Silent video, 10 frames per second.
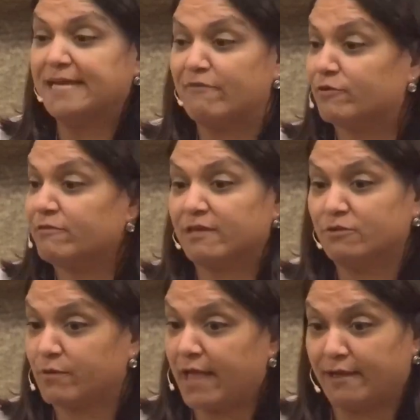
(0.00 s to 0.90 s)
read
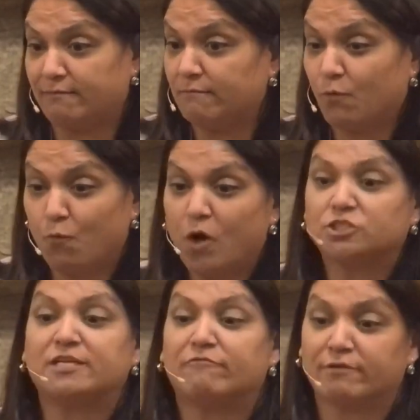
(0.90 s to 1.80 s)
everything you can,
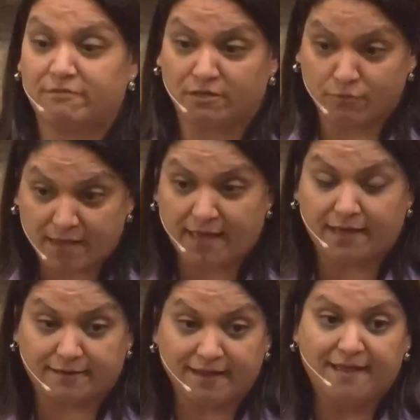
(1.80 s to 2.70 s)
watch everything you
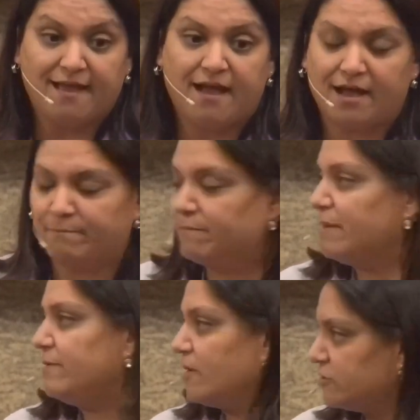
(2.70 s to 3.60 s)
can. Um,
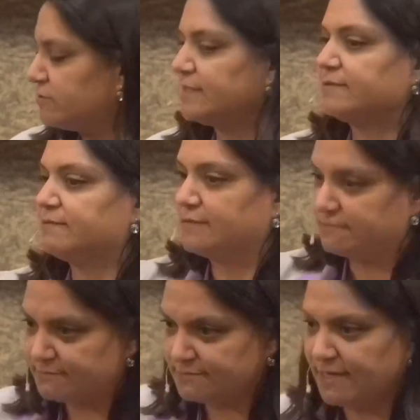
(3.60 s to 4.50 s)
maybe not during the
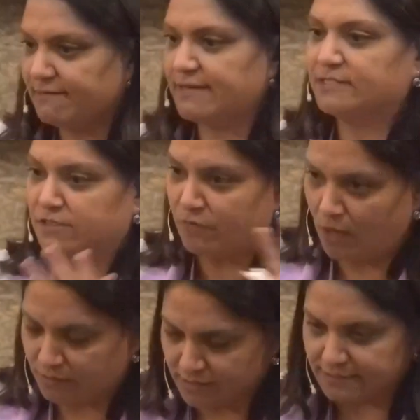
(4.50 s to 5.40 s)
ten Days of
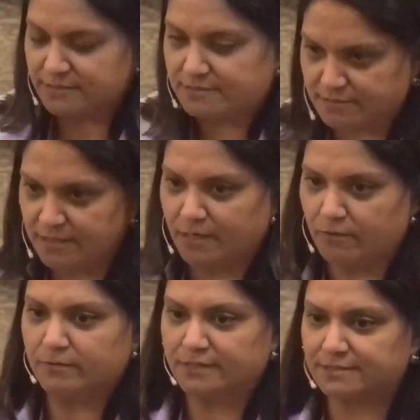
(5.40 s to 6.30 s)
Awe. Let's you
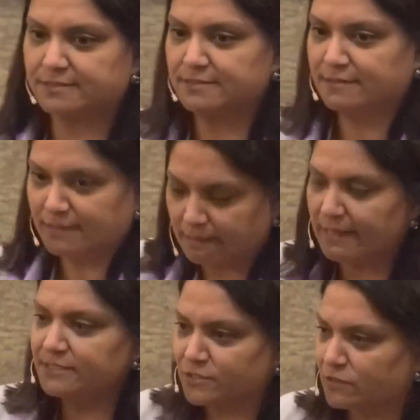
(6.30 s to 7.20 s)
know let's
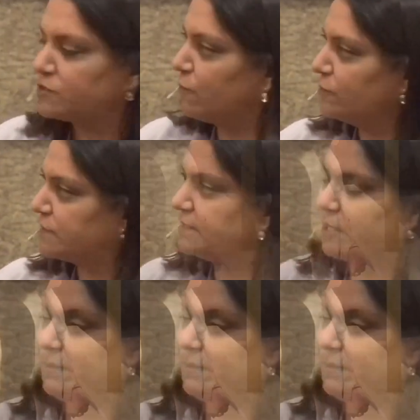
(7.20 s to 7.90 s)
cleanse our souls a